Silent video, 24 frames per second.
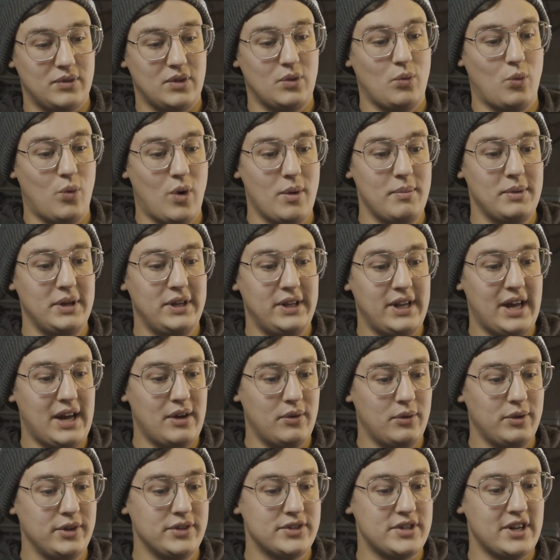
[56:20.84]
woman that
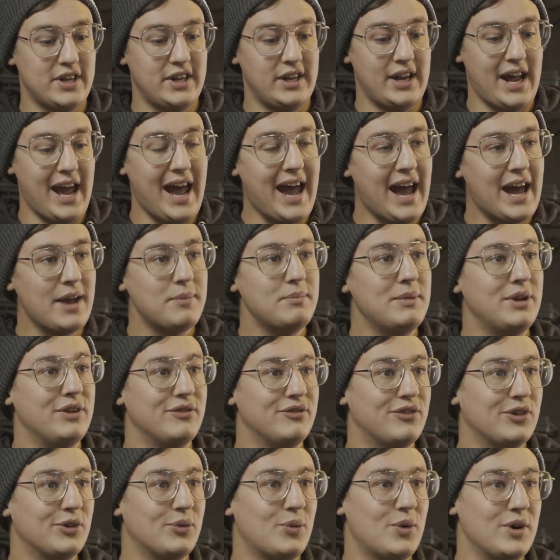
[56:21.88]
was an admin
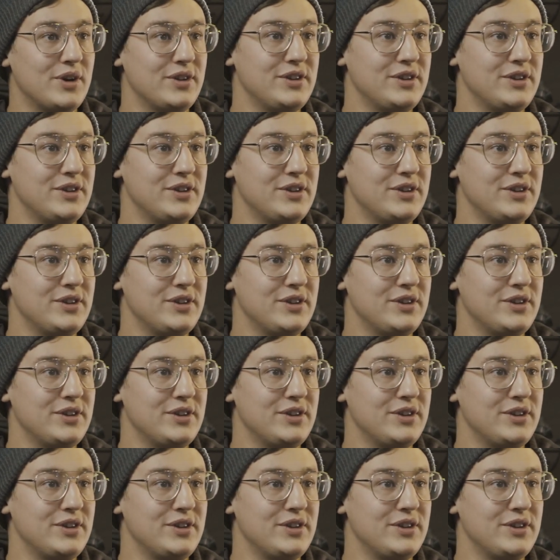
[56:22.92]
for one